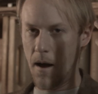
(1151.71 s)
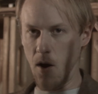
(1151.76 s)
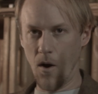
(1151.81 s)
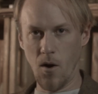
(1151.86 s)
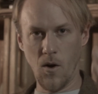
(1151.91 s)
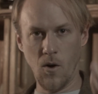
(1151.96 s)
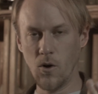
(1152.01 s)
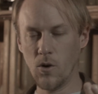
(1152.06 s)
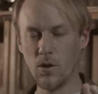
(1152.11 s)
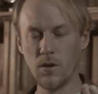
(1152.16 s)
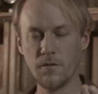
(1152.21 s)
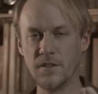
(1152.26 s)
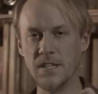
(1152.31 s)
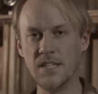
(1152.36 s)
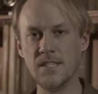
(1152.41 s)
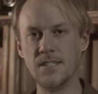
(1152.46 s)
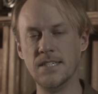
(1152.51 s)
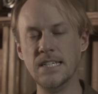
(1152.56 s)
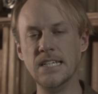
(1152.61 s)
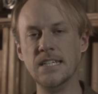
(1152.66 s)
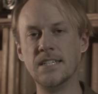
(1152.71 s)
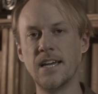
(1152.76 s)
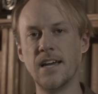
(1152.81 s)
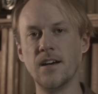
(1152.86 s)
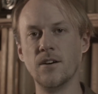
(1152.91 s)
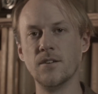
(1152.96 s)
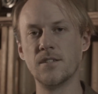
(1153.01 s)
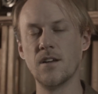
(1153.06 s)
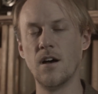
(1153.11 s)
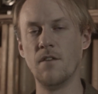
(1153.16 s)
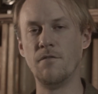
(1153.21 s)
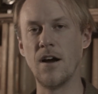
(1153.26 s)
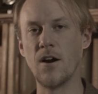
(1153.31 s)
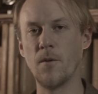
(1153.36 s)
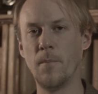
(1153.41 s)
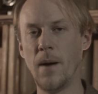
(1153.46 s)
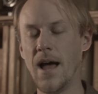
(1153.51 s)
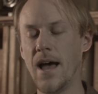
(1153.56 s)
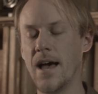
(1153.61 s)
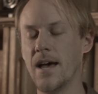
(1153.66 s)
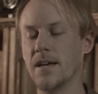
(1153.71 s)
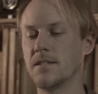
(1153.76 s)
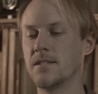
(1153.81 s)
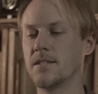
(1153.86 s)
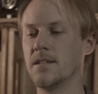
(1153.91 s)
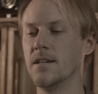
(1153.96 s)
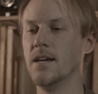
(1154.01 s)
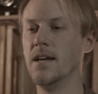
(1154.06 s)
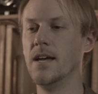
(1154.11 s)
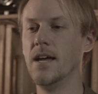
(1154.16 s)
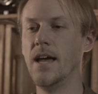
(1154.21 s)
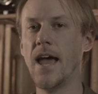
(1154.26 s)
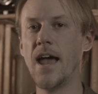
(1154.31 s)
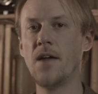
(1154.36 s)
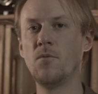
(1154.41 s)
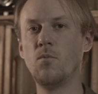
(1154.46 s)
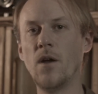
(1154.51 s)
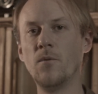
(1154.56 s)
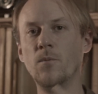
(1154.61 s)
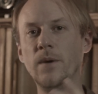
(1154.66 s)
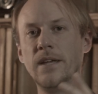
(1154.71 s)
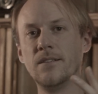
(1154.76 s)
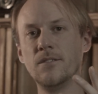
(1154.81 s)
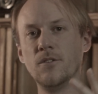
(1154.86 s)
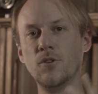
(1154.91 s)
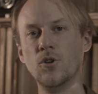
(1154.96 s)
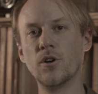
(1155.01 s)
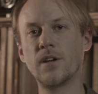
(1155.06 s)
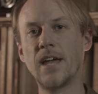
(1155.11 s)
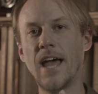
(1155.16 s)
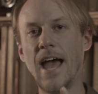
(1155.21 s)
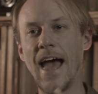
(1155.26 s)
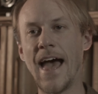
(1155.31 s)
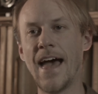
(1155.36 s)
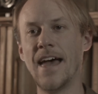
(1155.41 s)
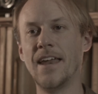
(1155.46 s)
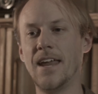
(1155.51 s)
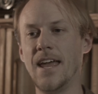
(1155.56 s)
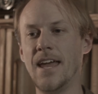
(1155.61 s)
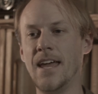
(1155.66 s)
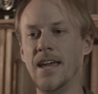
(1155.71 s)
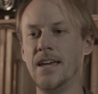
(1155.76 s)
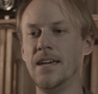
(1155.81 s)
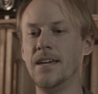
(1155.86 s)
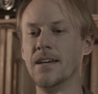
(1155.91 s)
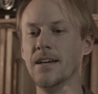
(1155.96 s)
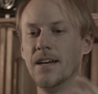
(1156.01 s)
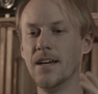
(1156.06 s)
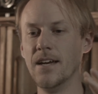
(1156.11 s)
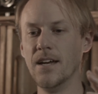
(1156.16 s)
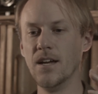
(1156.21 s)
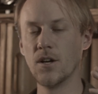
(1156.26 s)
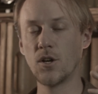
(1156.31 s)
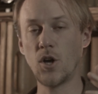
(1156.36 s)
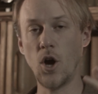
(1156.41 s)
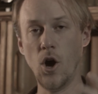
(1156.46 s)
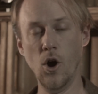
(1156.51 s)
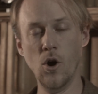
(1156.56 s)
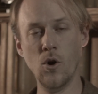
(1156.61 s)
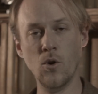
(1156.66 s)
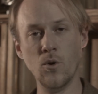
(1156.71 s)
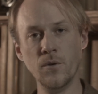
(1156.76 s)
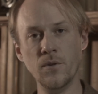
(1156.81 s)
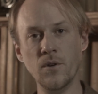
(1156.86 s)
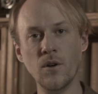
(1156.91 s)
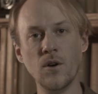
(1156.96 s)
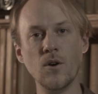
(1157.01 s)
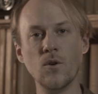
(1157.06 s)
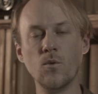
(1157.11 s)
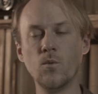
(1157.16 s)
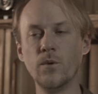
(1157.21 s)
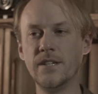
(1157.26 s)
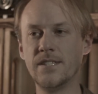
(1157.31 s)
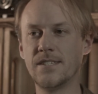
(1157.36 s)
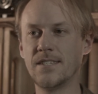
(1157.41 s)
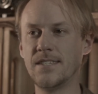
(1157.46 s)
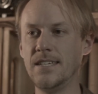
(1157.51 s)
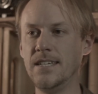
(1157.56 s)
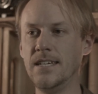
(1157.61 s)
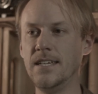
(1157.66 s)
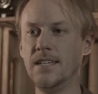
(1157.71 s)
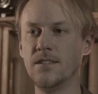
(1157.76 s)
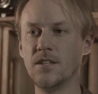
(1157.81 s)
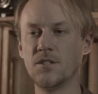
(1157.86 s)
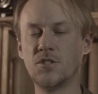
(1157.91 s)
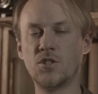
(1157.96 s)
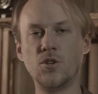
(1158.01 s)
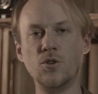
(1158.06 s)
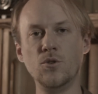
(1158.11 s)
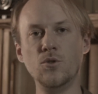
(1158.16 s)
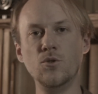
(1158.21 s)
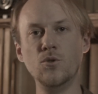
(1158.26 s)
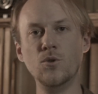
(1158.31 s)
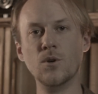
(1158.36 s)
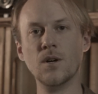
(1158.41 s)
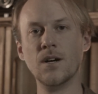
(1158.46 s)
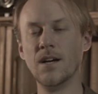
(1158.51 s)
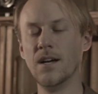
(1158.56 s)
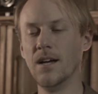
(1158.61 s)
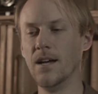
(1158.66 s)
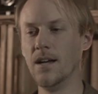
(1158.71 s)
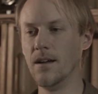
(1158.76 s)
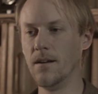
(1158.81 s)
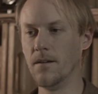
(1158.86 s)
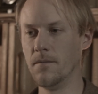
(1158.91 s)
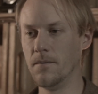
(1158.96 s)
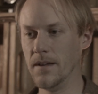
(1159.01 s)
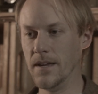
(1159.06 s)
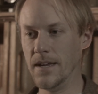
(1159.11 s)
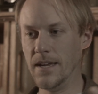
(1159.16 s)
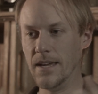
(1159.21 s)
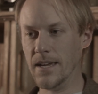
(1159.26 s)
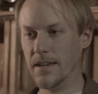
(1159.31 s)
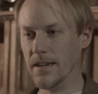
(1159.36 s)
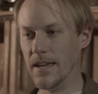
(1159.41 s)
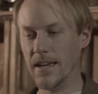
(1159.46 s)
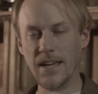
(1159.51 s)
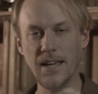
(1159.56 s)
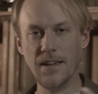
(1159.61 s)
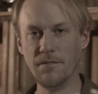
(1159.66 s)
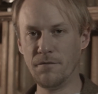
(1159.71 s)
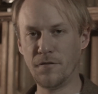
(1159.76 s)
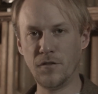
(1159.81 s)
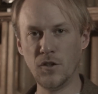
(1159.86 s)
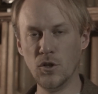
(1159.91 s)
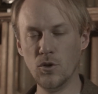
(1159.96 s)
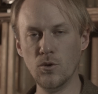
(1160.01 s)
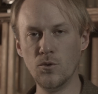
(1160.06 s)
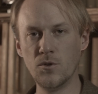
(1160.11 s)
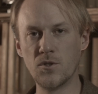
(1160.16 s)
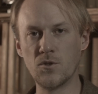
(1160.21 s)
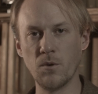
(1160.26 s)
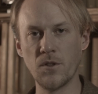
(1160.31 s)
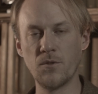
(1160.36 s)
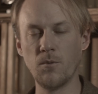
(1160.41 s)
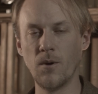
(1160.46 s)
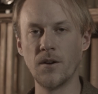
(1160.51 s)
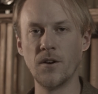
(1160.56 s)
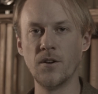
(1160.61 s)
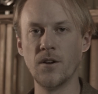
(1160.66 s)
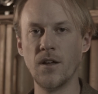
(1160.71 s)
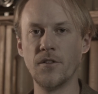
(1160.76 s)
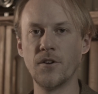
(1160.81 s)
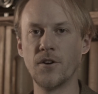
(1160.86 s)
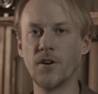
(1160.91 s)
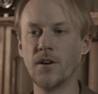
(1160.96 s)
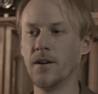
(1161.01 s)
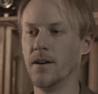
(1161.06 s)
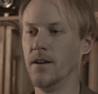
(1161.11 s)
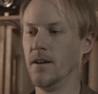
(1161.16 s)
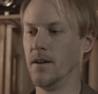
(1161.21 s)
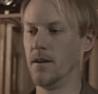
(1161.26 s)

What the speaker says: all of these details of our past? And when we look at a cone, we see the two fused with one another